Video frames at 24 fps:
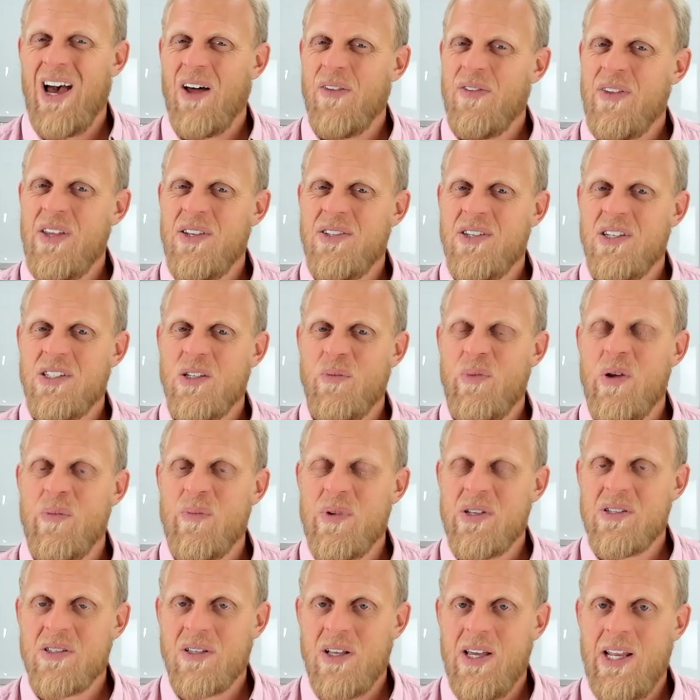this is a bit
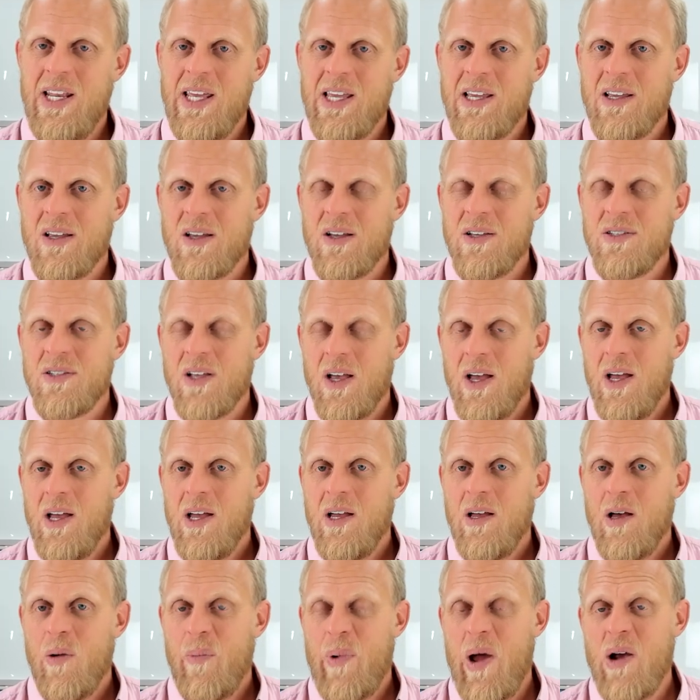misleading because
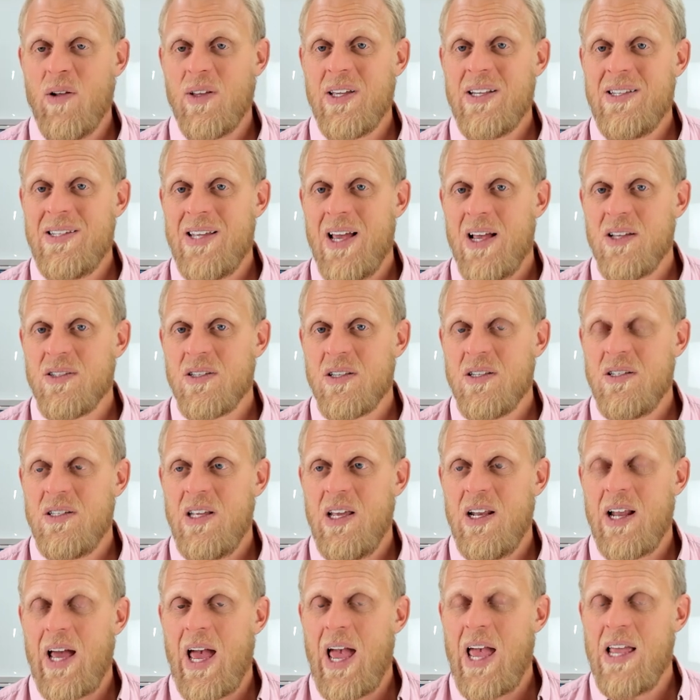apparently Tesla
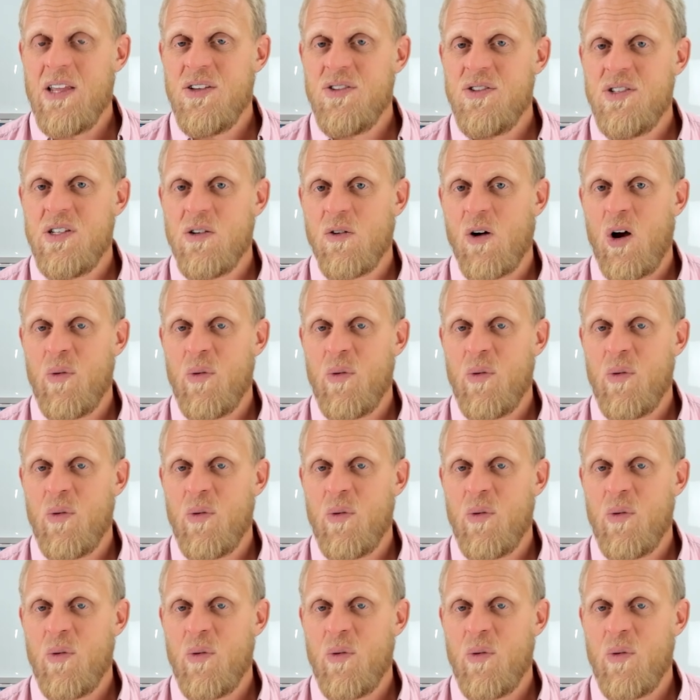did a zero